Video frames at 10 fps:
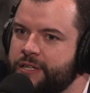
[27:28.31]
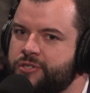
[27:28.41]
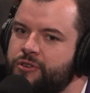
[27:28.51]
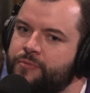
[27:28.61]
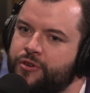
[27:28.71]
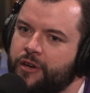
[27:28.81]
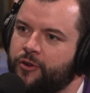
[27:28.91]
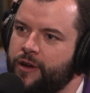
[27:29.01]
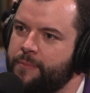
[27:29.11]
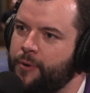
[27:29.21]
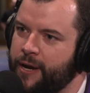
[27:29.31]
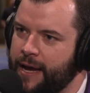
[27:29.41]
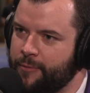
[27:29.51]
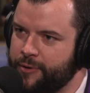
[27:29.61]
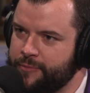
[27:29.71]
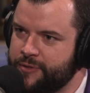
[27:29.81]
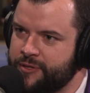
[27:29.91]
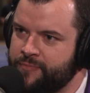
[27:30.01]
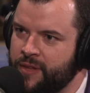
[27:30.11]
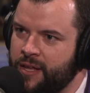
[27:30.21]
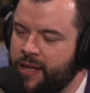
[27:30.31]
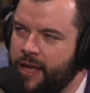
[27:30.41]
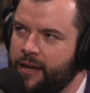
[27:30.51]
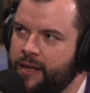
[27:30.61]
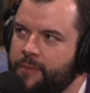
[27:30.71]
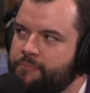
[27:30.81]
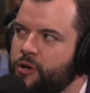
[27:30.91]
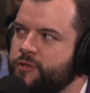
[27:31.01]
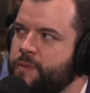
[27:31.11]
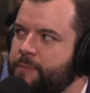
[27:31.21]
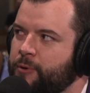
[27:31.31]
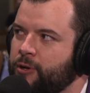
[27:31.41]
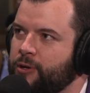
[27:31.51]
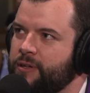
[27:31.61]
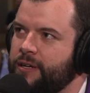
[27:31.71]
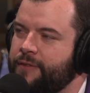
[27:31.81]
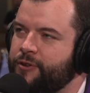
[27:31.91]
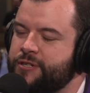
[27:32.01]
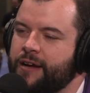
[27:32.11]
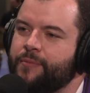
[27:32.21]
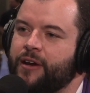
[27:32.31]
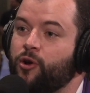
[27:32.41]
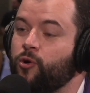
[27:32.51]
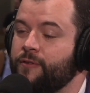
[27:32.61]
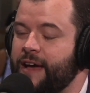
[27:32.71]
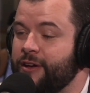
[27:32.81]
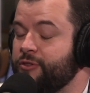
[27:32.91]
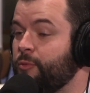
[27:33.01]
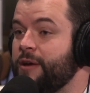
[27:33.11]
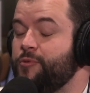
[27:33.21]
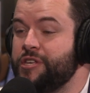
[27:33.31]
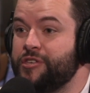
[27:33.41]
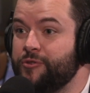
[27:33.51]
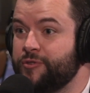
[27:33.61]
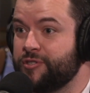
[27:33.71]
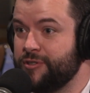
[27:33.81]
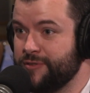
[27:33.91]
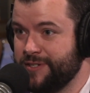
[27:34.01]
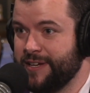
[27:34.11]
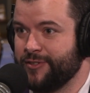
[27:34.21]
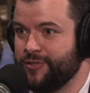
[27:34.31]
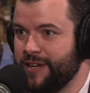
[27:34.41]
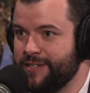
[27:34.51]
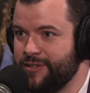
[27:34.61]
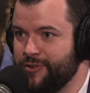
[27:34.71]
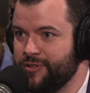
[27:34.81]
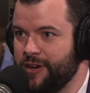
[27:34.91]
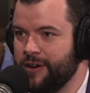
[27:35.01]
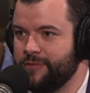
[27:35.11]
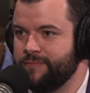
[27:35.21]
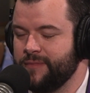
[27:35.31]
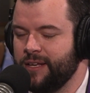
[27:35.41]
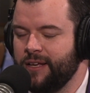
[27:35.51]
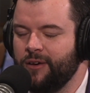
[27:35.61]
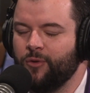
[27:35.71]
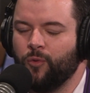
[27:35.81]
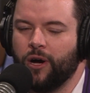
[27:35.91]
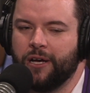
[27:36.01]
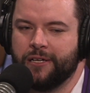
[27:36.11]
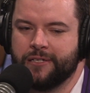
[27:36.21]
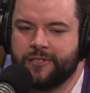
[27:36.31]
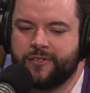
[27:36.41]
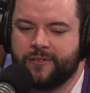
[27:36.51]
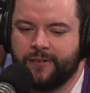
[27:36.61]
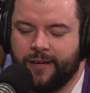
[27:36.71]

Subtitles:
in Zoom, you can create breakout rooms. And most people, if they're talking about a core value, the way we used to do this exercise years ago was